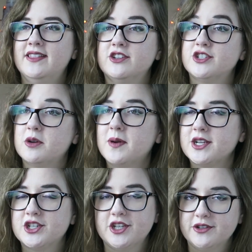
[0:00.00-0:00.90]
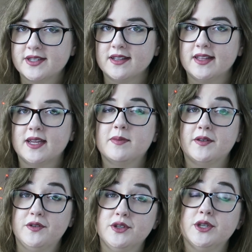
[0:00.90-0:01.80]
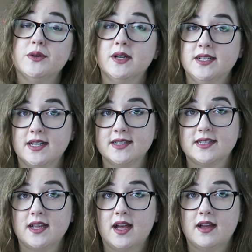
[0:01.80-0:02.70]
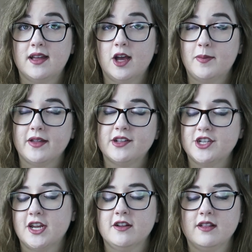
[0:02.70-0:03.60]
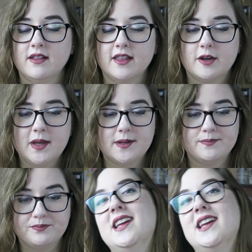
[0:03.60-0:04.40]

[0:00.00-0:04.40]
There's no pressure to use the link, but if you do, it does help out the channel a little bit.